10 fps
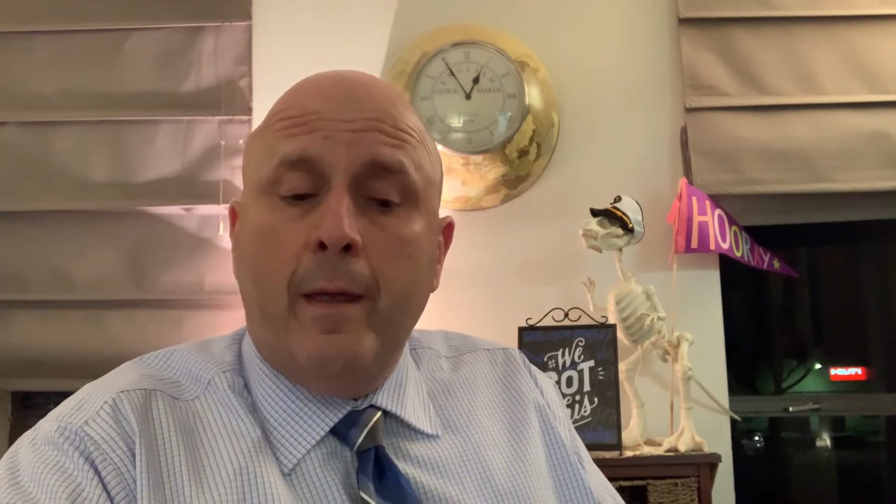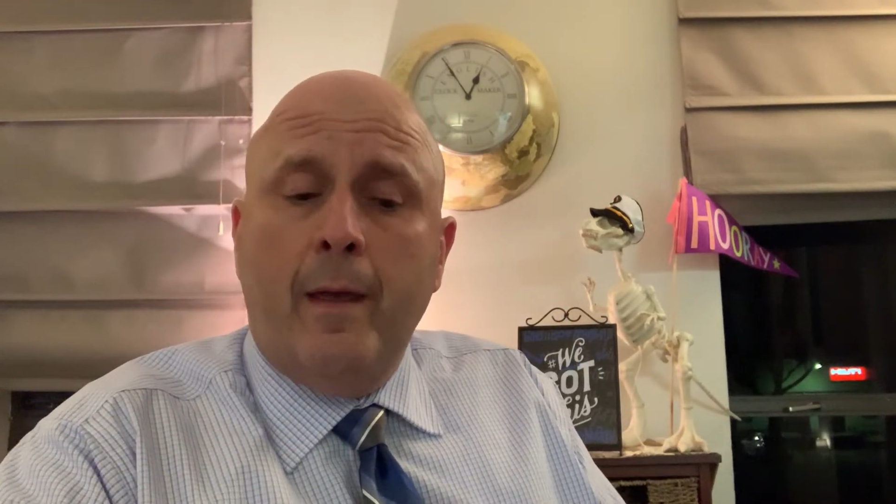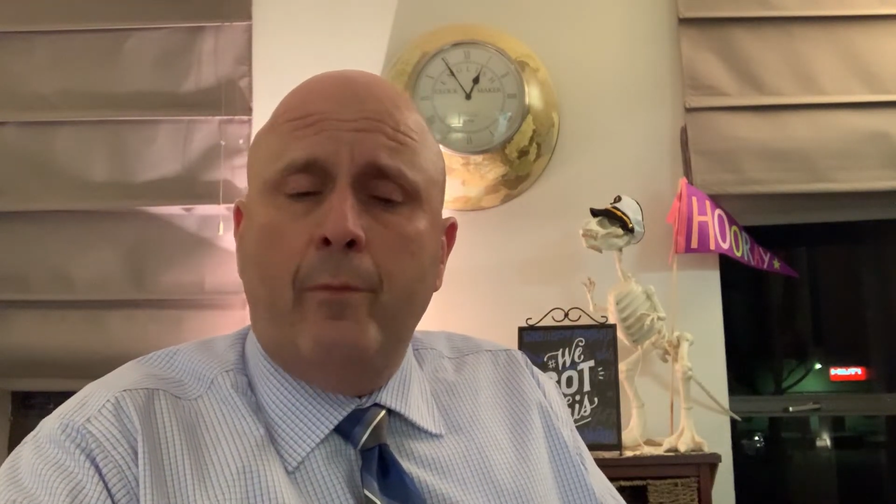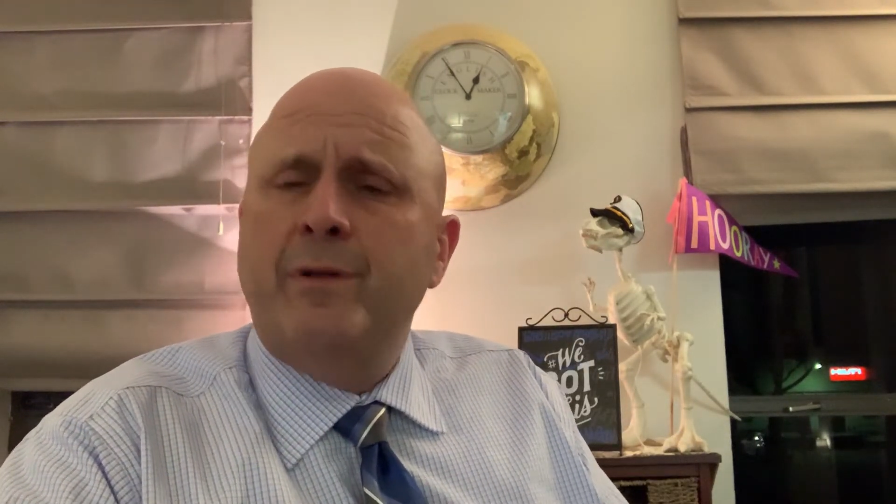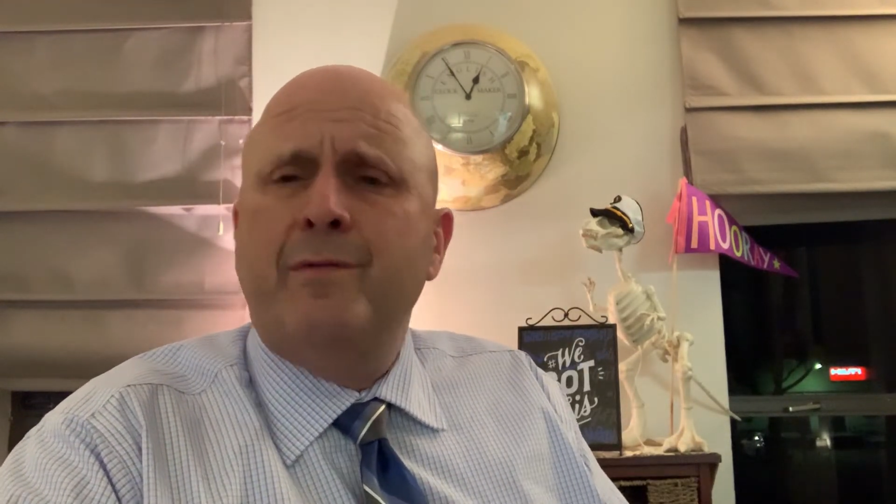
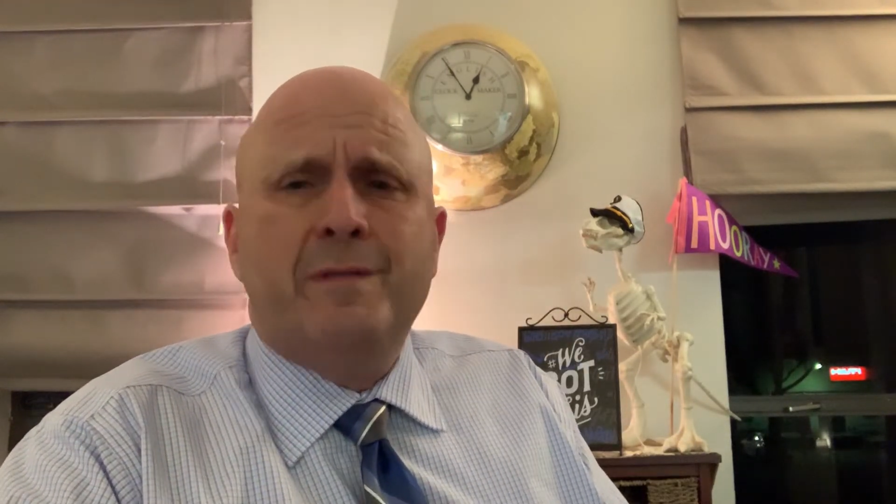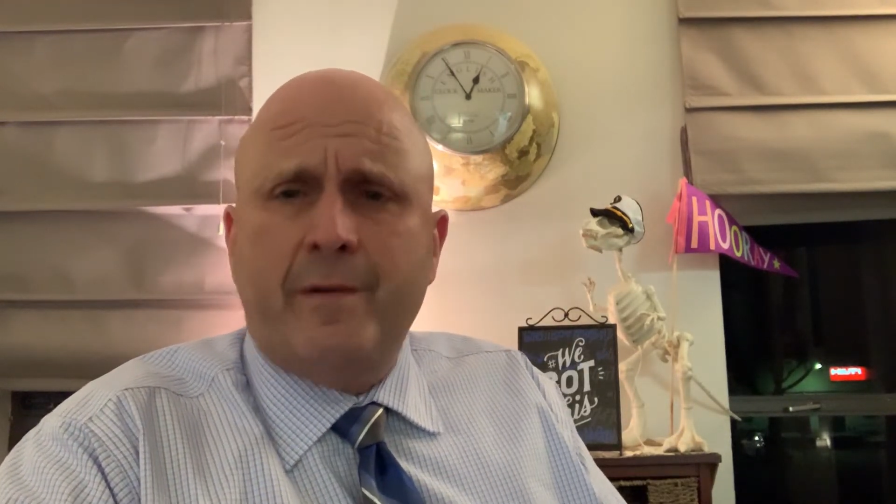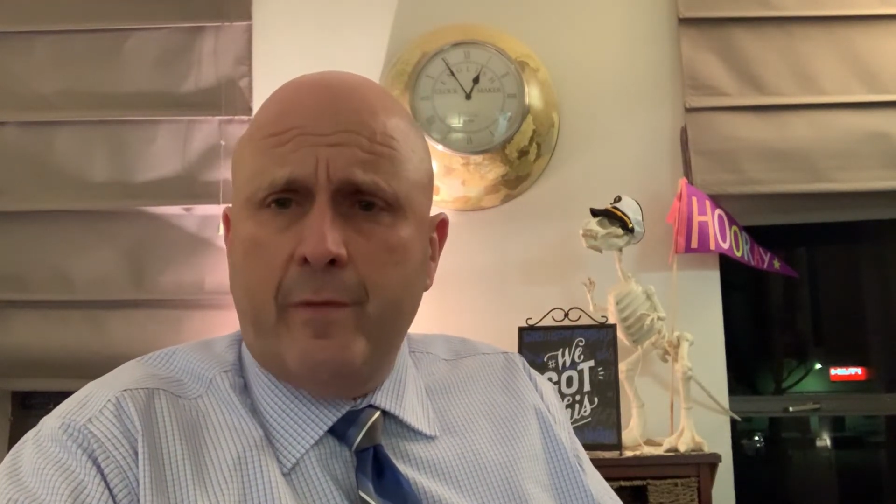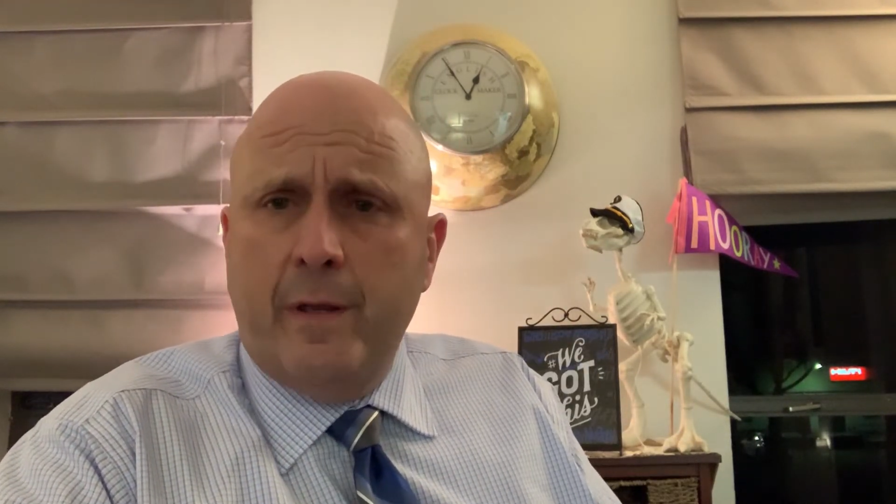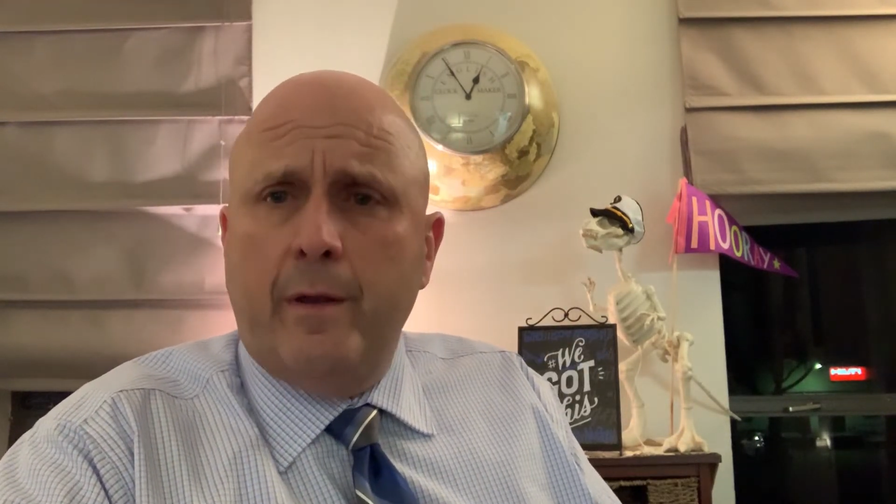And we do this
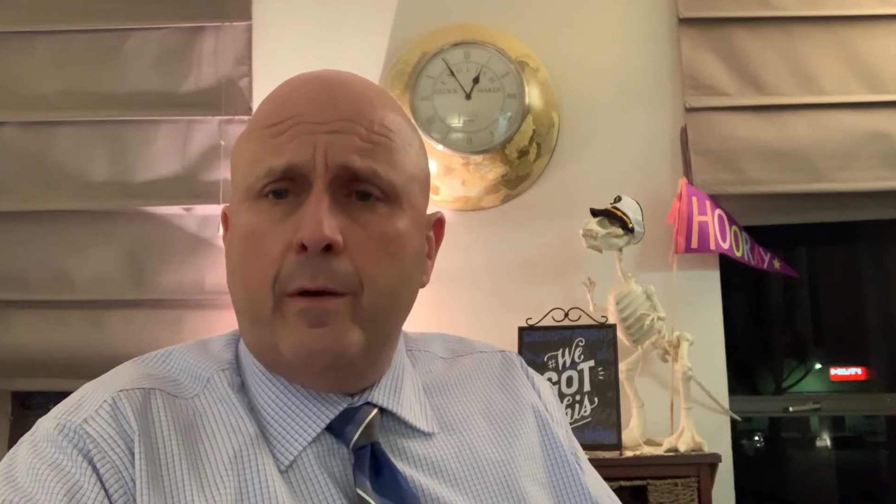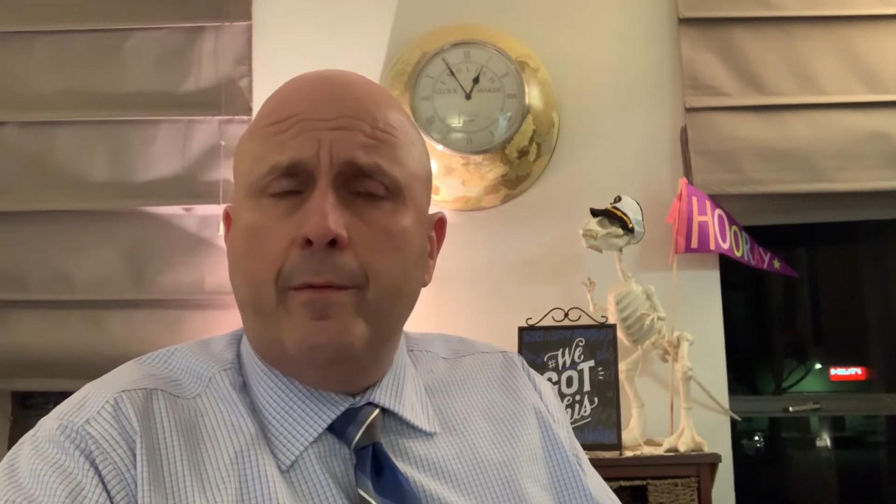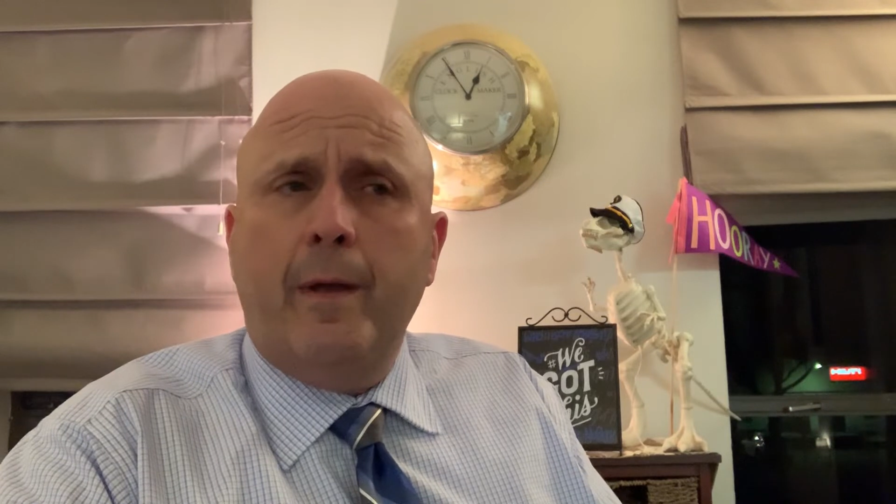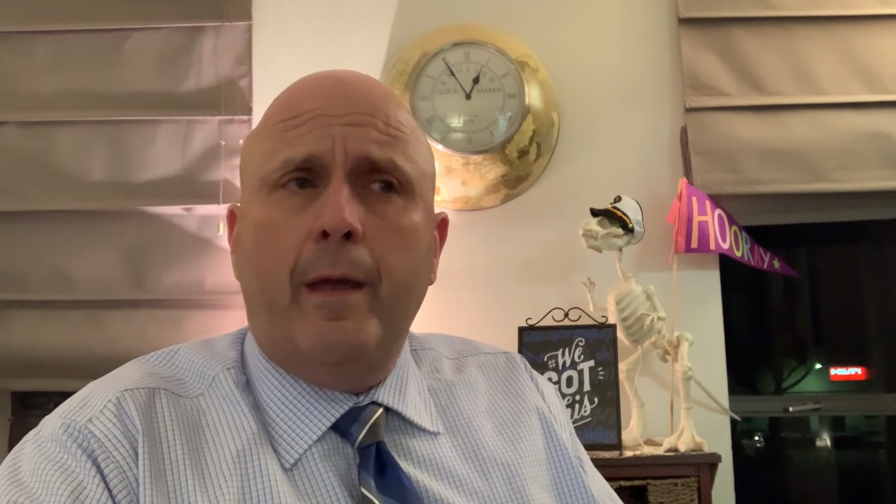every year,